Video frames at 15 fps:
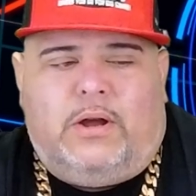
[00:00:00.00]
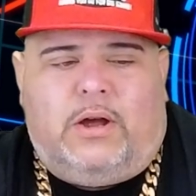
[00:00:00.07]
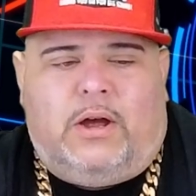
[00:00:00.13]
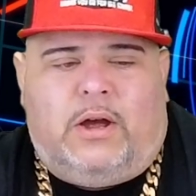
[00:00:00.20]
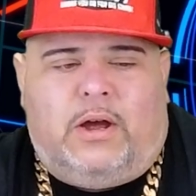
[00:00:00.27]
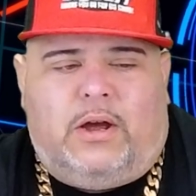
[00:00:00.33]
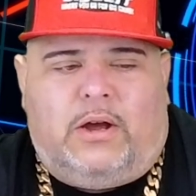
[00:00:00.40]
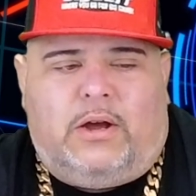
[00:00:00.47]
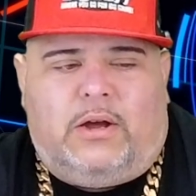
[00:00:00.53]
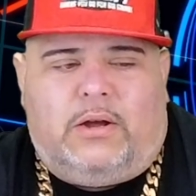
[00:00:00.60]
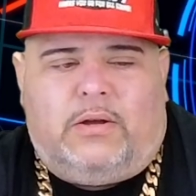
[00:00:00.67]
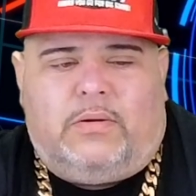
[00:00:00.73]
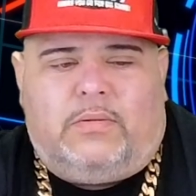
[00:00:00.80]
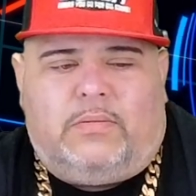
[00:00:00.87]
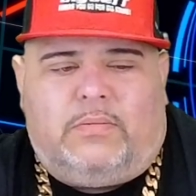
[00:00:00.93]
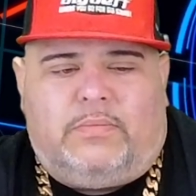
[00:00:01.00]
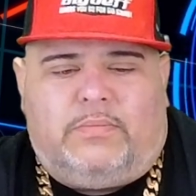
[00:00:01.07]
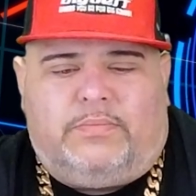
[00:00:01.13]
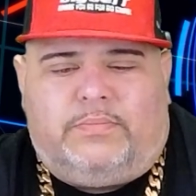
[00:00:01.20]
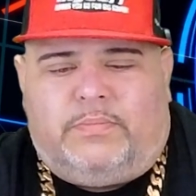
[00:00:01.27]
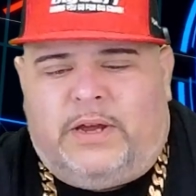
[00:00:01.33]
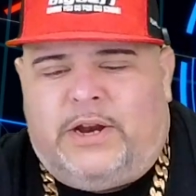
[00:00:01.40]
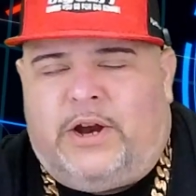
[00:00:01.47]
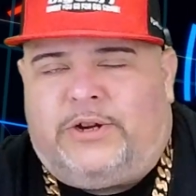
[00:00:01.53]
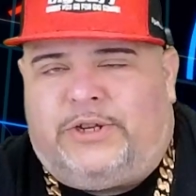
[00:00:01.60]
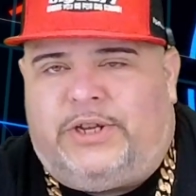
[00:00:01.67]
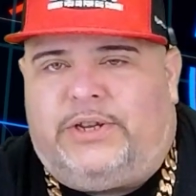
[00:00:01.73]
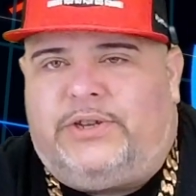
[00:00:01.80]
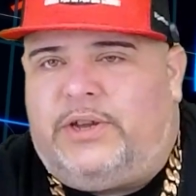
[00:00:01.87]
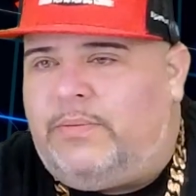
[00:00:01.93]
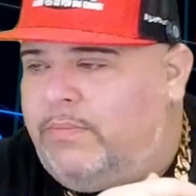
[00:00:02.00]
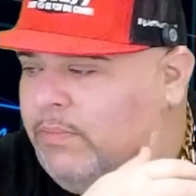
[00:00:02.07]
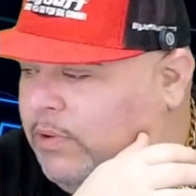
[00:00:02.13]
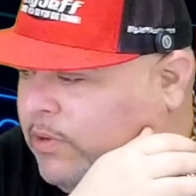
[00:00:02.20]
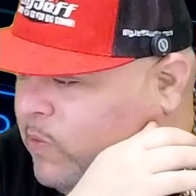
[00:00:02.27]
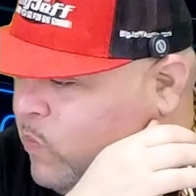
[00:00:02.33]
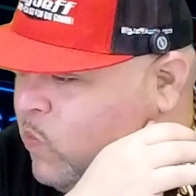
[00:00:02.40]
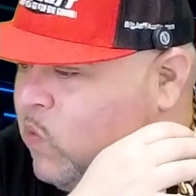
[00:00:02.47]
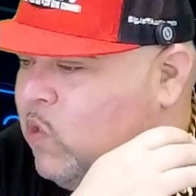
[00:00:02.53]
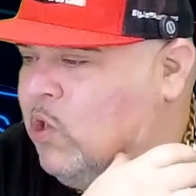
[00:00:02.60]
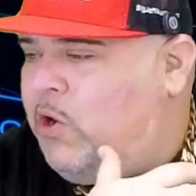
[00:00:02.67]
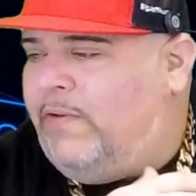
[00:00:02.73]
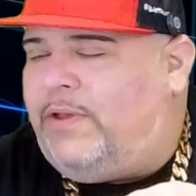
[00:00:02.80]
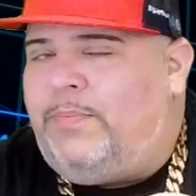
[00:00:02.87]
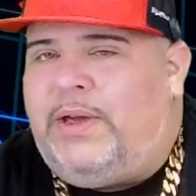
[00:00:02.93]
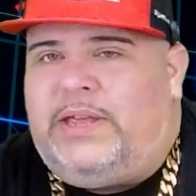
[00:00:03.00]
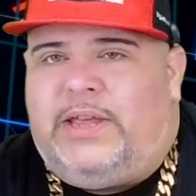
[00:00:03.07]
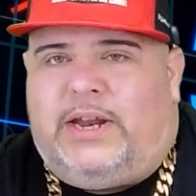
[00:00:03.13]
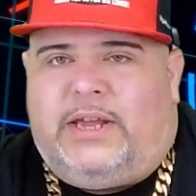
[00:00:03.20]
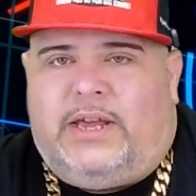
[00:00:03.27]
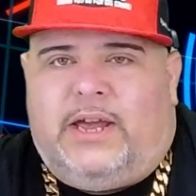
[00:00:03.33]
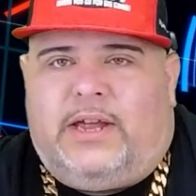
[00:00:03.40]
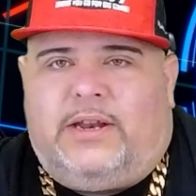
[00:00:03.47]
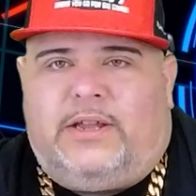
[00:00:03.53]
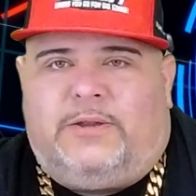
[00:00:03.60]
our system, you don't have to pay that again.